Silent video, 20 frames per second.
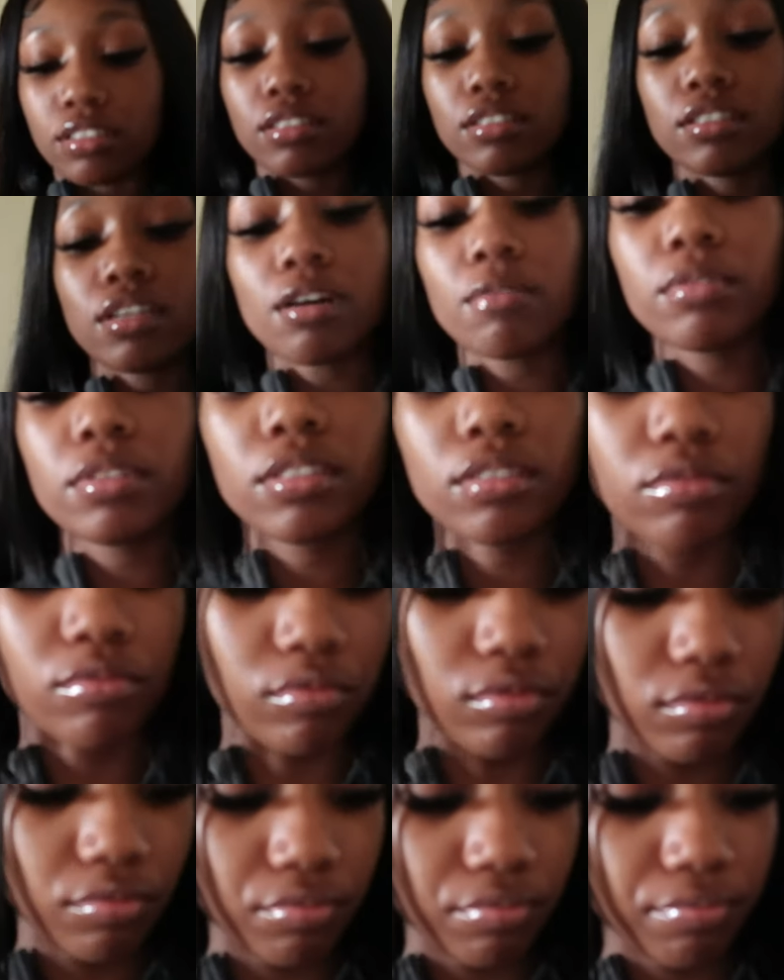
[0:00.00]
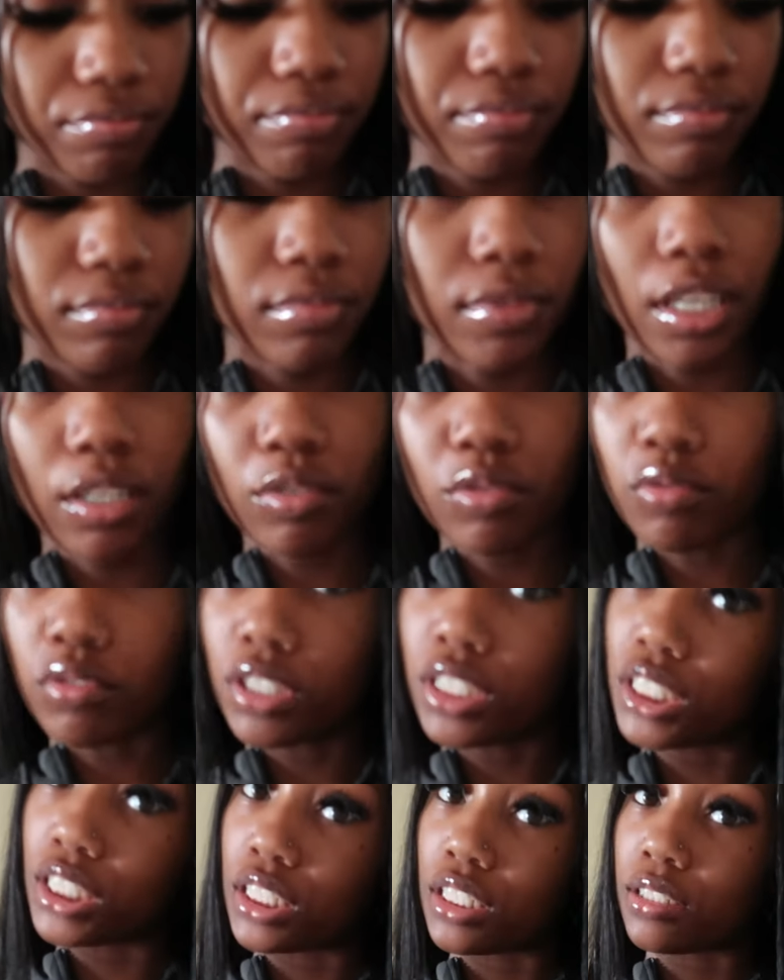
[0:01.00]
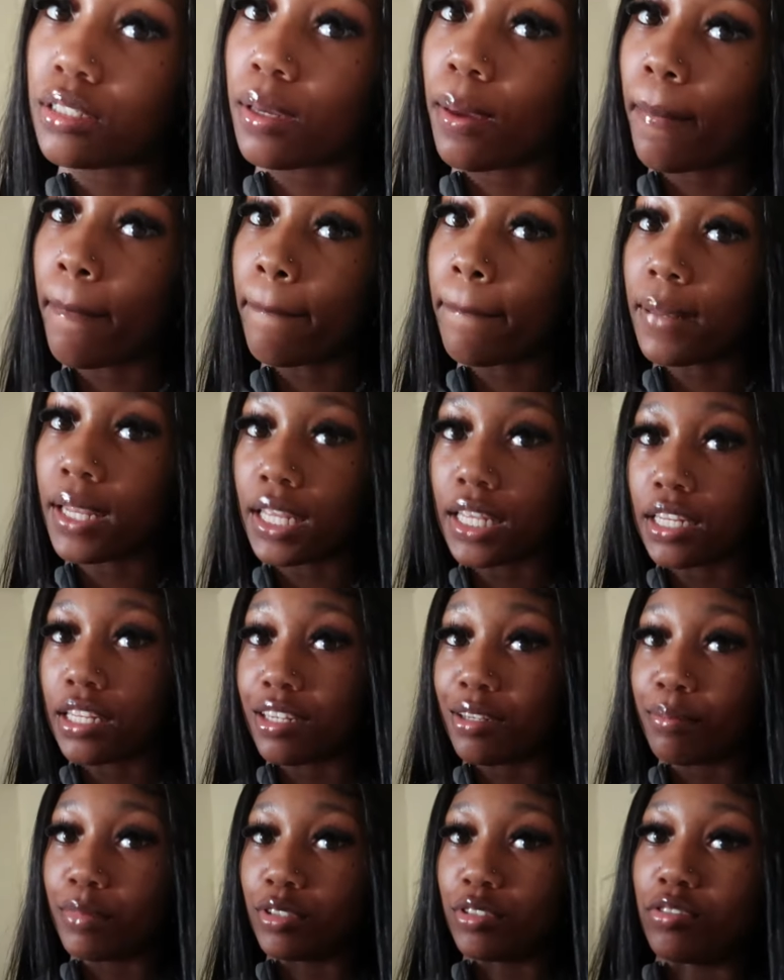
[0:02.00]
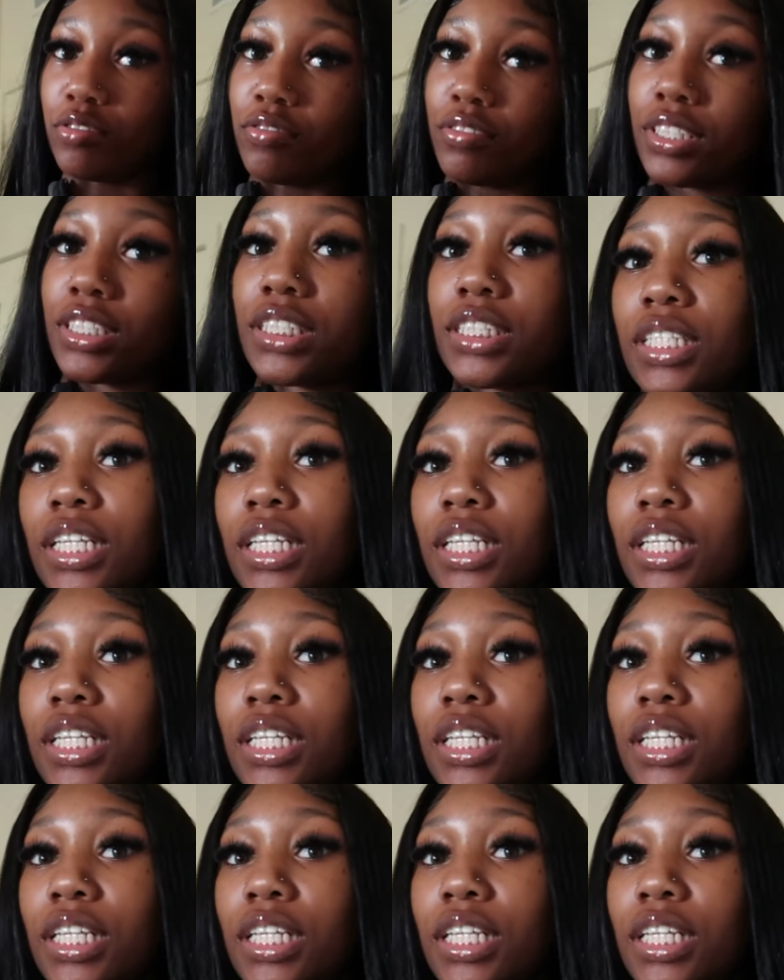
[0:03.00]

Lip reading: y'all be in the room, not doing nothing, planning the moves.